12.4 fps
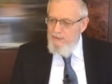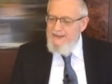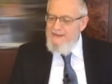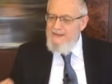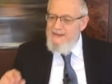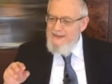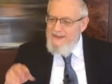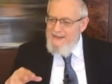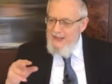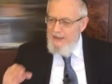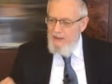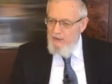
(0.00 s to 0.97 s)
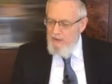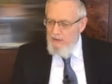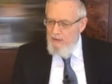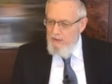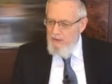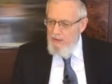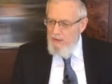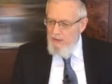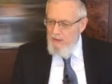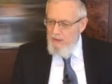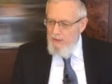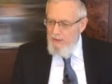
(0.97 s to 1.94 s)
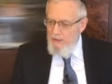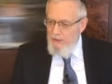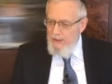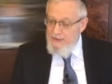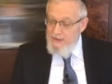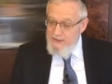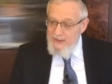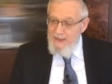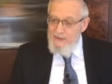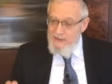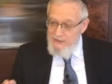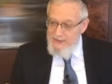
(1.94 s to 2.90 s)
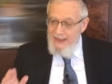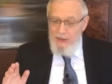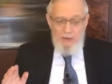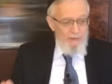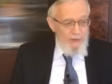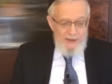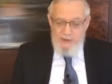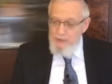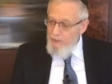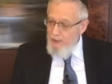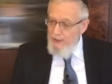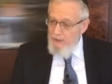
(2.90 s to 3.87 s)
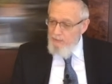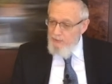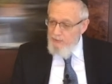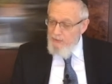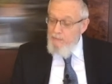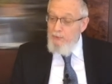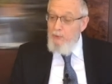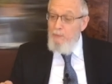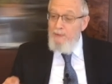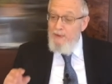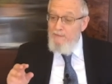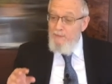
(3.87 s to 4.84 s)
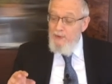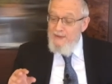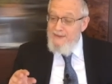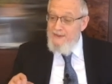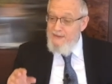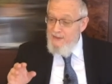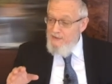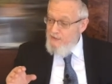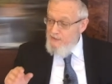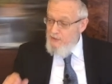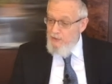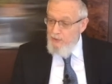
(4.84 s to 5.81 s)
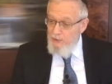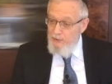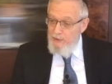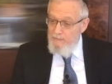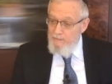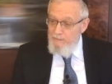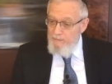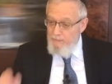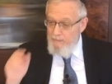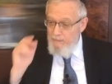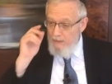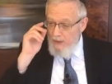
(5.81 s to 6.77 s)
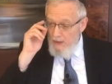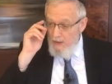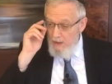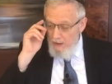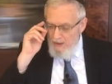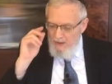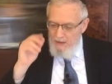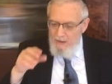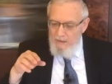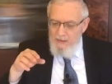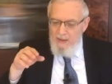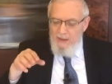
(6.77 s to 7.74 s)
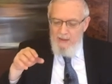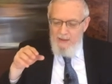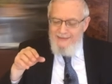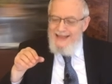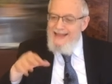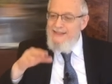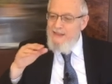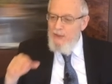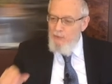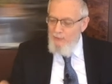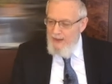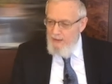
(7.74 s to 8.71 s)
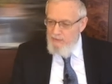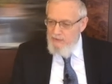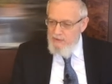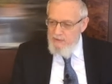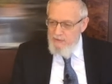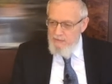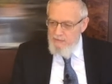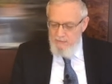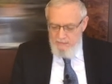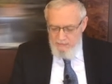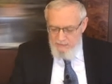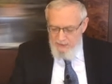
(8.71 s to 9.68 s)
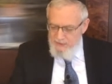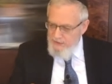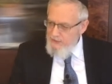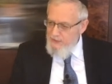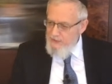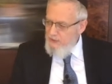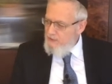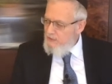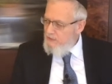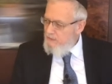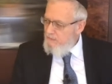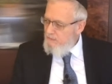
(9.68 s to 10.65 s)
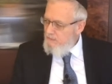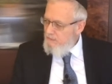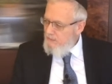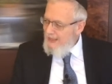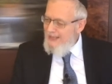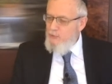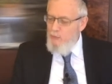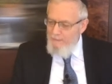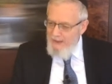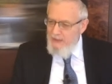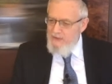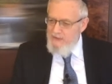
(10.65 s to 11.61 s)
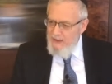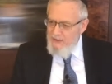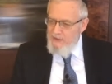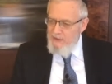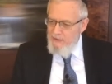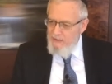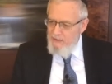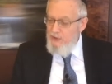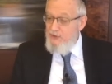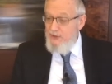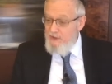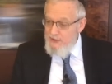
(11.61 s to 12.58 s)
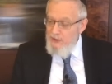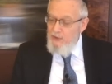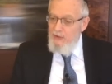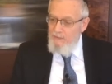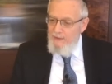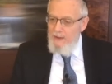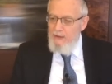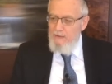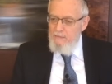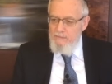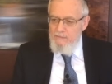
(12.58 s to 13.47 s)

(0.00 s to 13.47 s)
This is the setting, as it says, alma. The blueprint for existence is the Torah. The testing grounds is existence. That's where man is tested. Do you succeed? Do you fail?